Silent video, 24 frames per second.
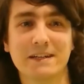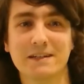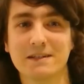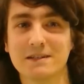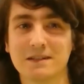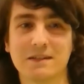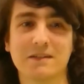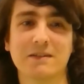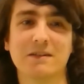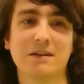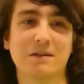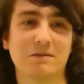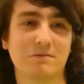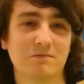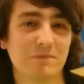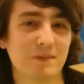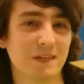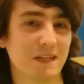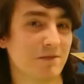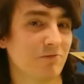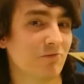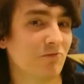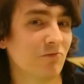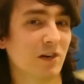and I
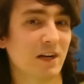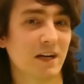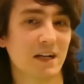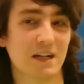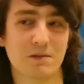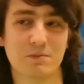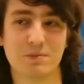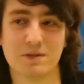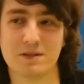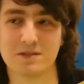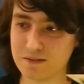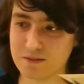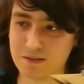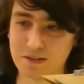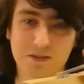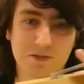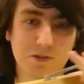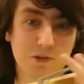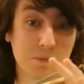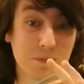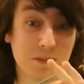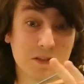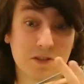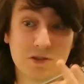mean really because it
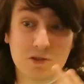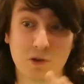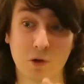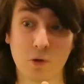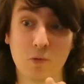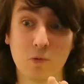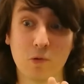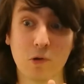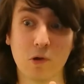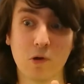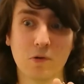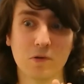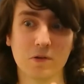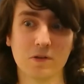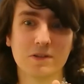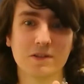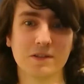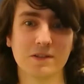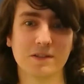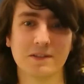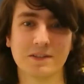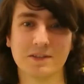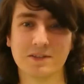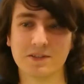took me so long
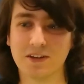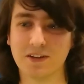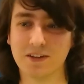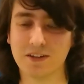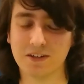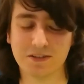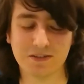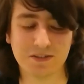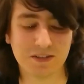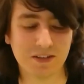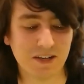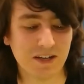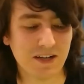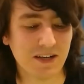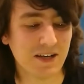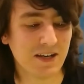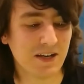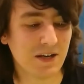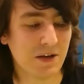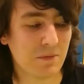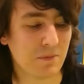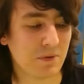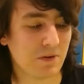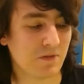to design this,
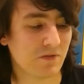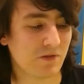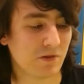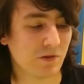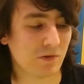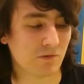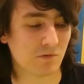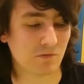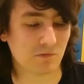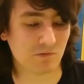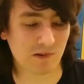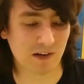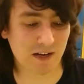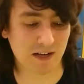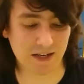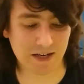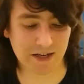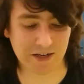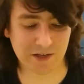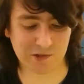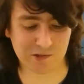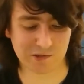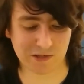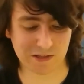but if you're really
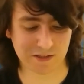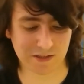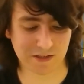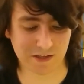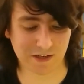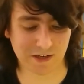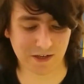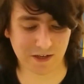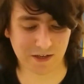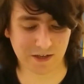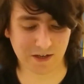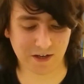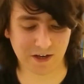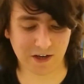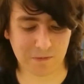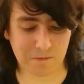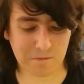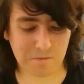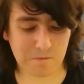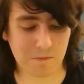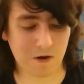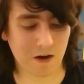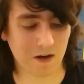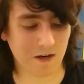interested in, I
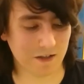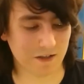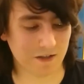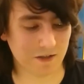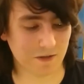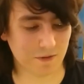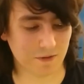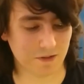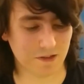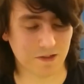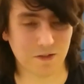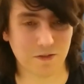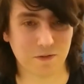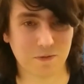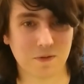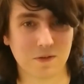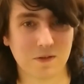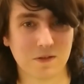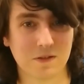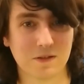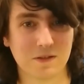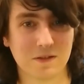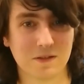might do another one.